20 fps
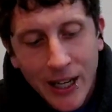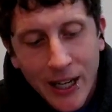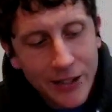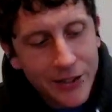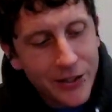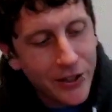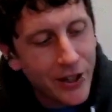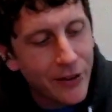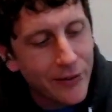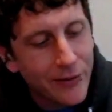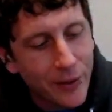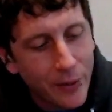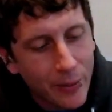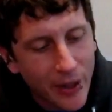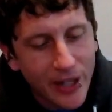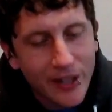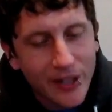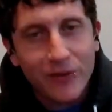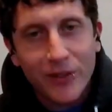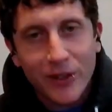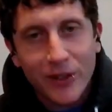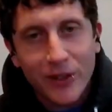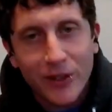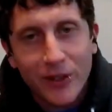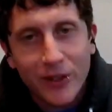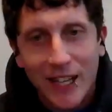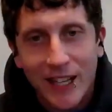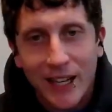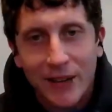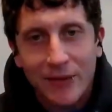I took our fermented fish
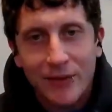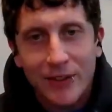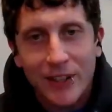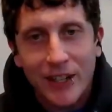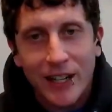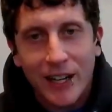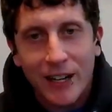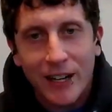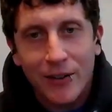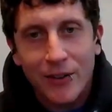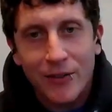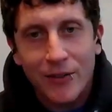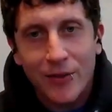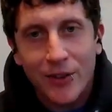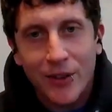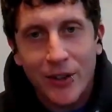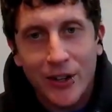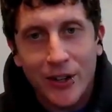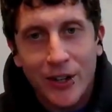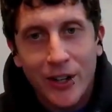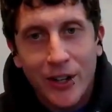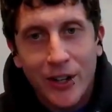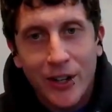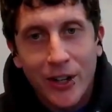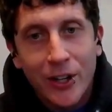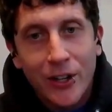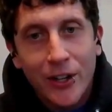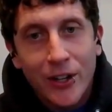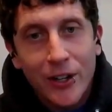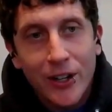stock. I left it out for
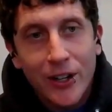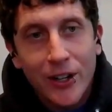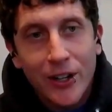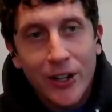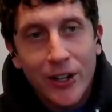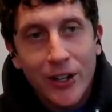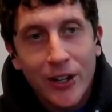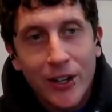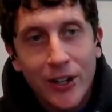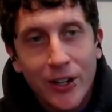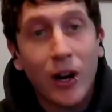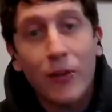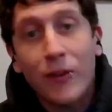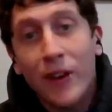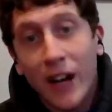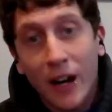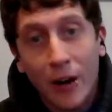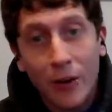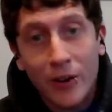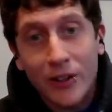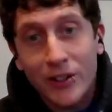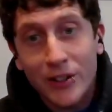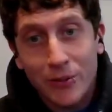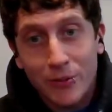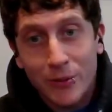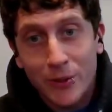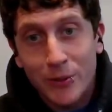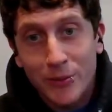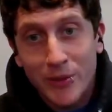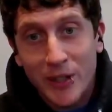12
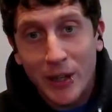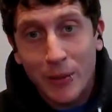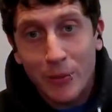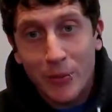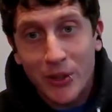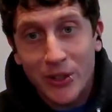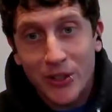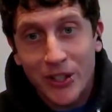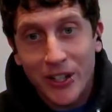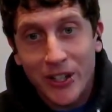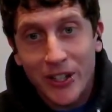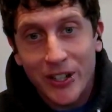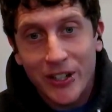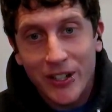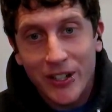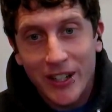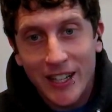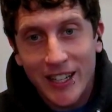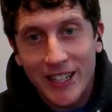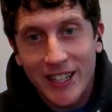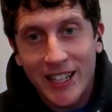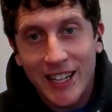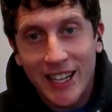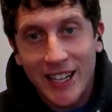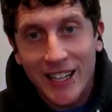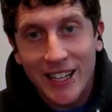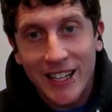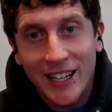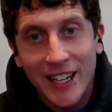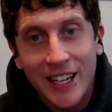hours at room temperature. And
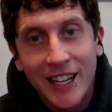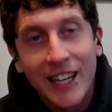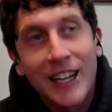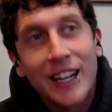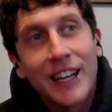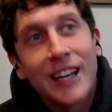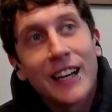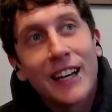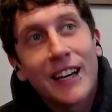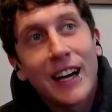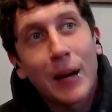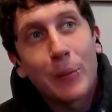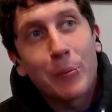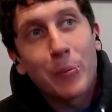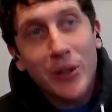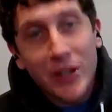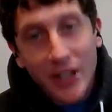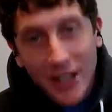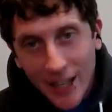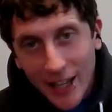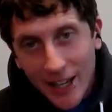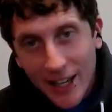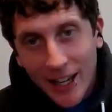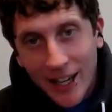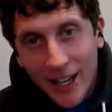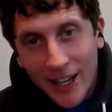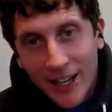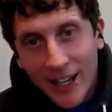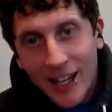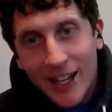then I put the egg
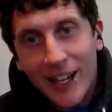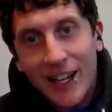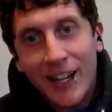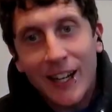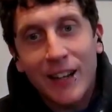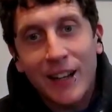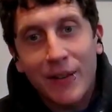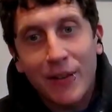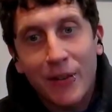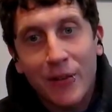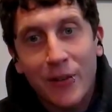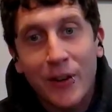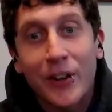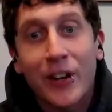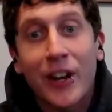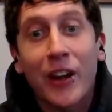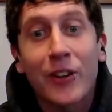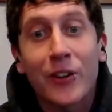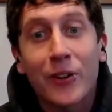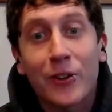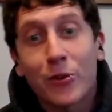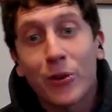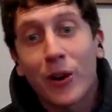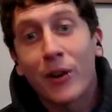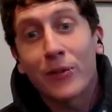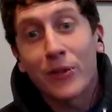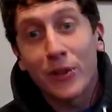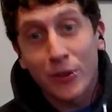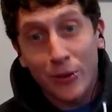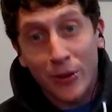in and then I leave it for another
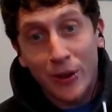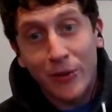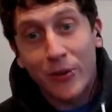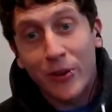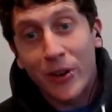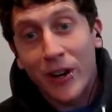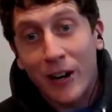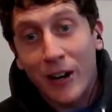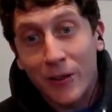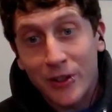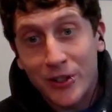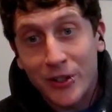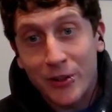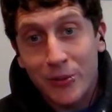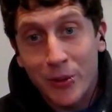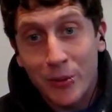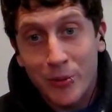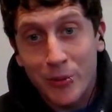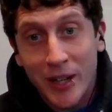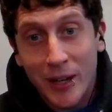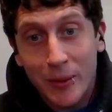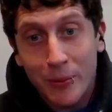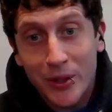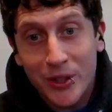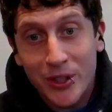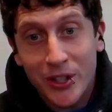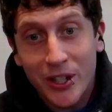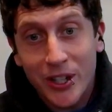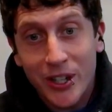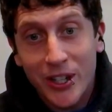12 to 24 hours at room
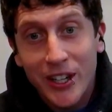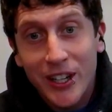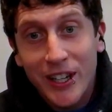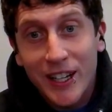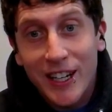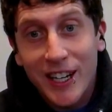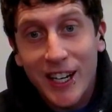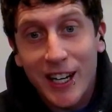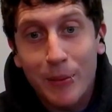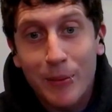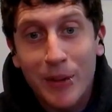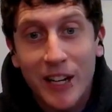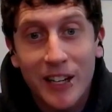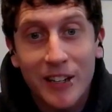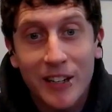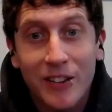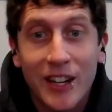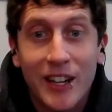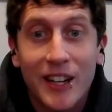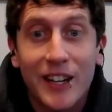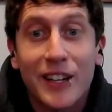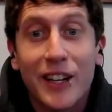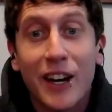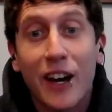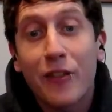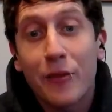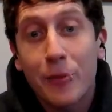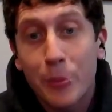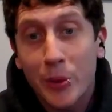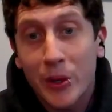temperature. And then you get
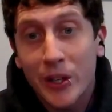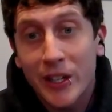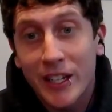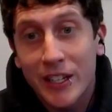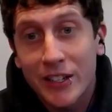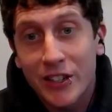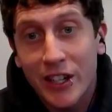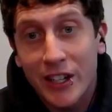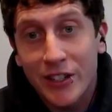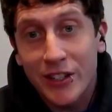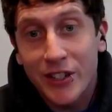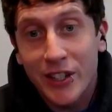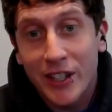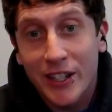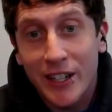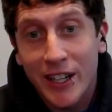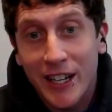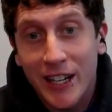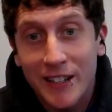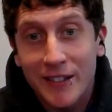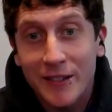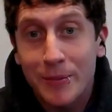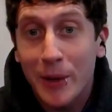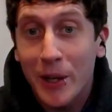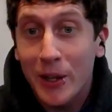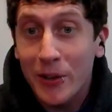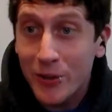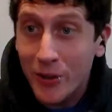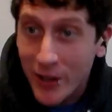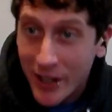enough predigestion, and it
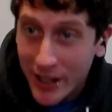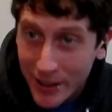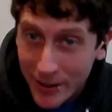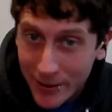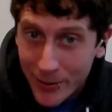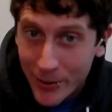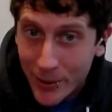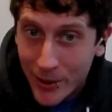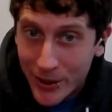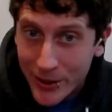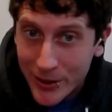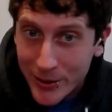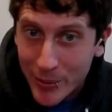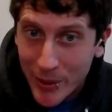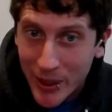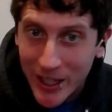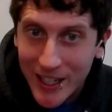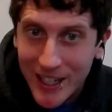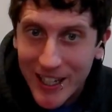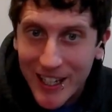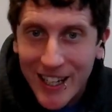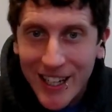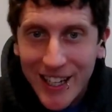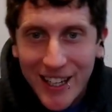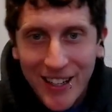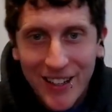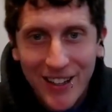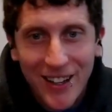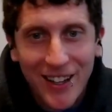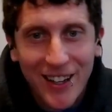smells great, of course, but
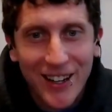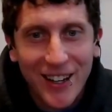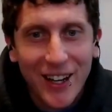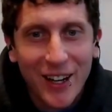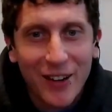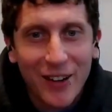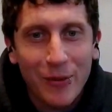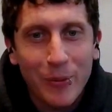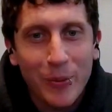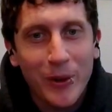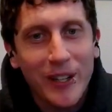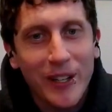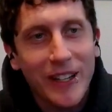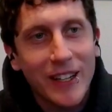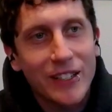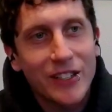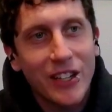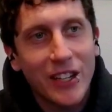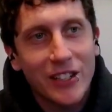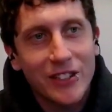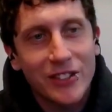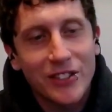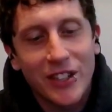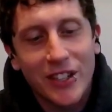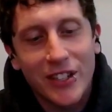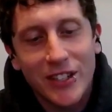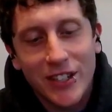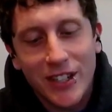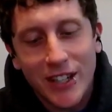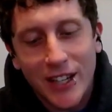you get enough
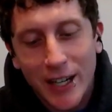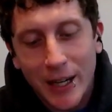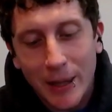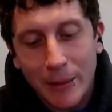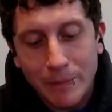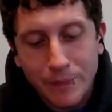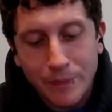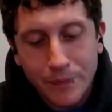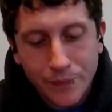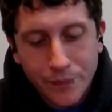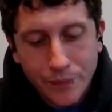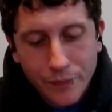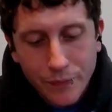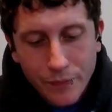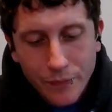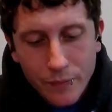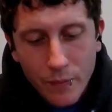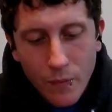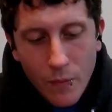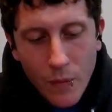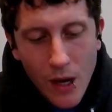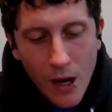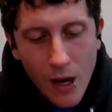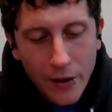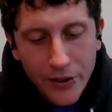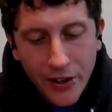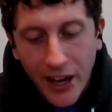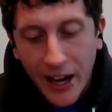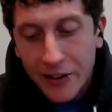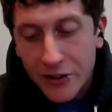predigestion to
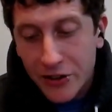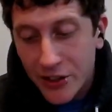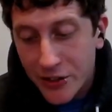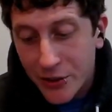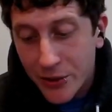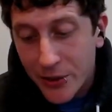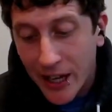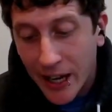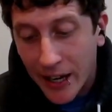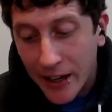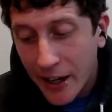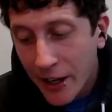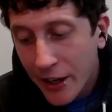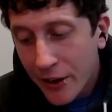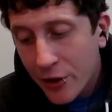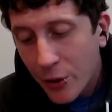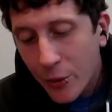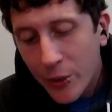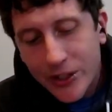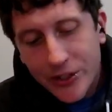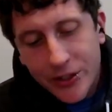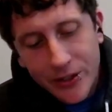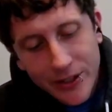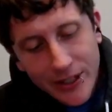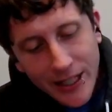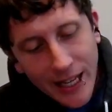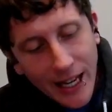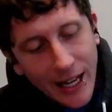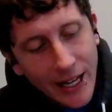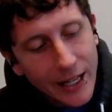actually do that. So we took
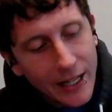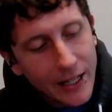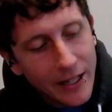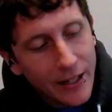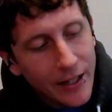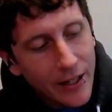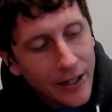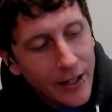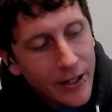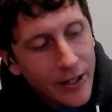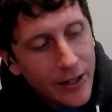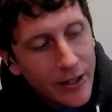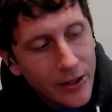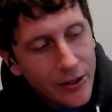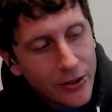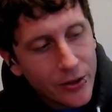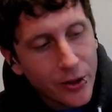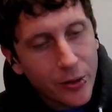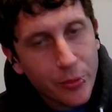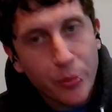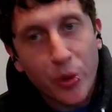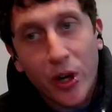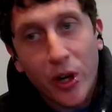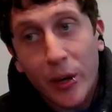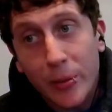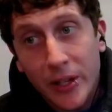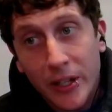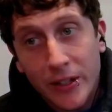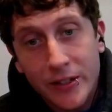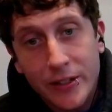that sort of
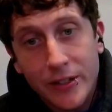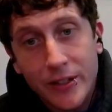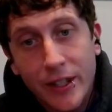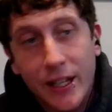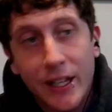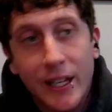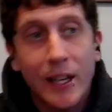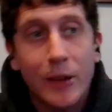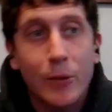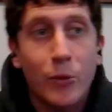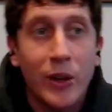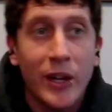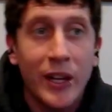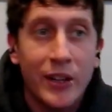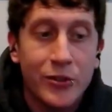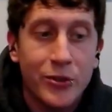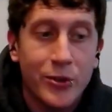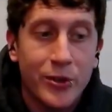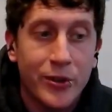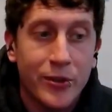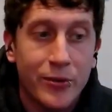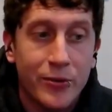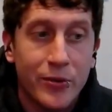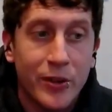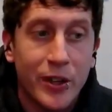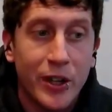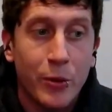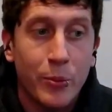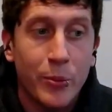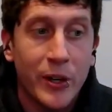premise, and then we sort of, you
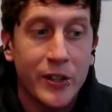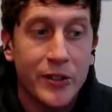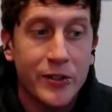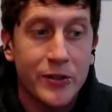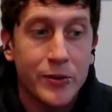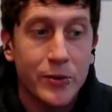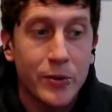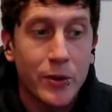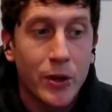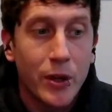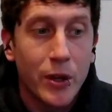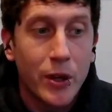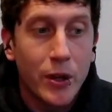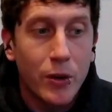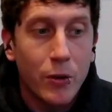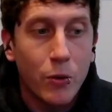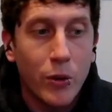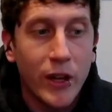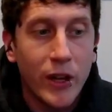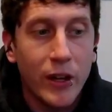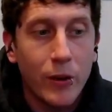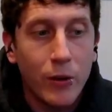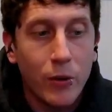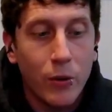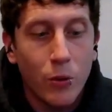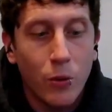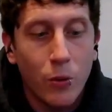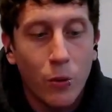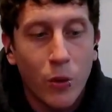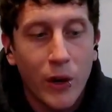know, because we,
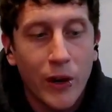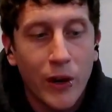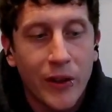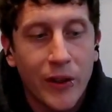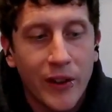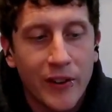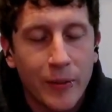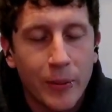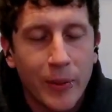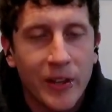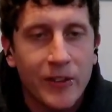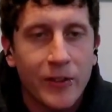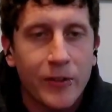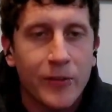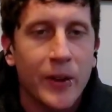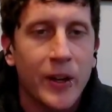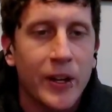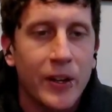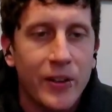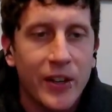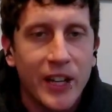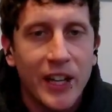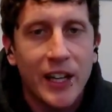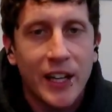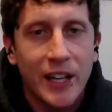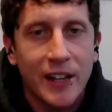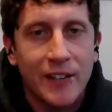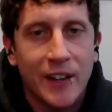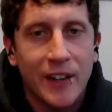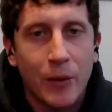one of the things that makes us very
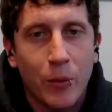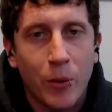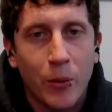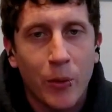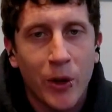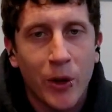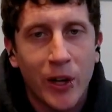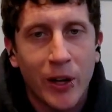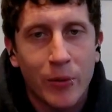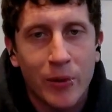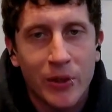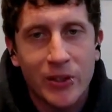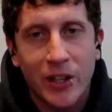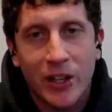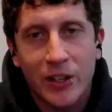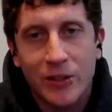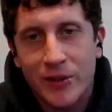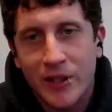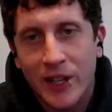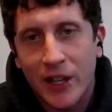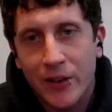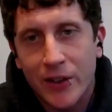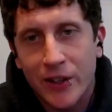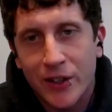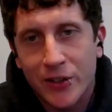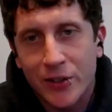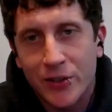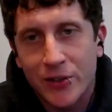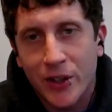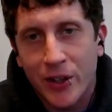unique is that we're working with dogs with health
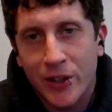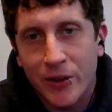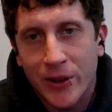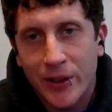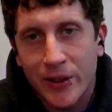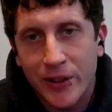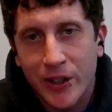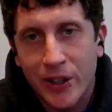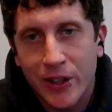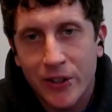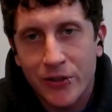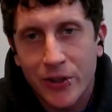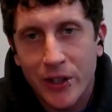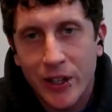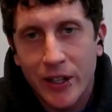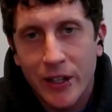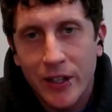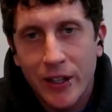issues all around the country,